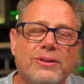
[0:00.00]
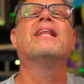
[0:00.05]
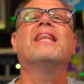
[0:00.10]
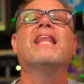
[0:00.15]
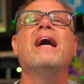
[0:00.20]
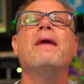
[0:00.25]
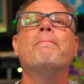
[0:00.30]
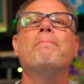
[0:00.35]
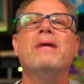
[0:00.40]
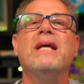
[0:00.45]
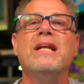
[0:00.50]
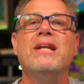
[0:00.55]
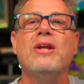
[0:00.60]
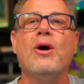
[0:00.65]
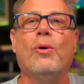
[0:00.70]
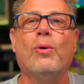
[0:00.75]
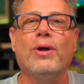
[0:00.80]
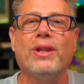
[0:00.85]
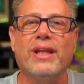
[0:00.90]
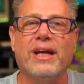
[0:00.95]
Let me
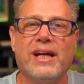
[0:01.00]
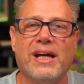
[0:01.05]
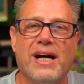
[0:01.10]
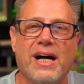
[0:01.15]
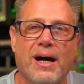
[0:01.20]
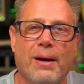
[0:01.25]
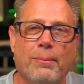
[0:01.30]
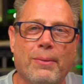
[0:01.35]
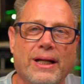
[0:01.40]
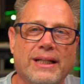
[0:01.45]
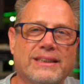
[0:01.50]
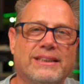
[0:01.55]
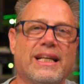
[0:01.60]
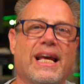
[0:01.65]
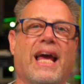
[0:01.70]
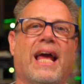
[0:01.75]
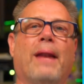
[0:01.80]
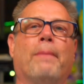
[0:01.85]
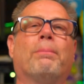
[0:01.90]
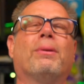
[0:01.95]
know in the comments,
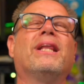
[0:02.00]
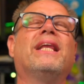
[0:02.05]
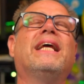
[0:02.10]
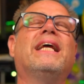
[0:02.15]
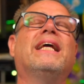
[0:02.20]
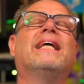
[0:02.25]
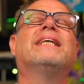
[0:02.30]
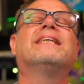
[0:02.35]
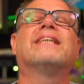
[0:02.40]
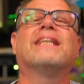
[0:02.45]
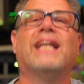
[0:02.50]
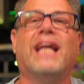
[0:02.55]
and please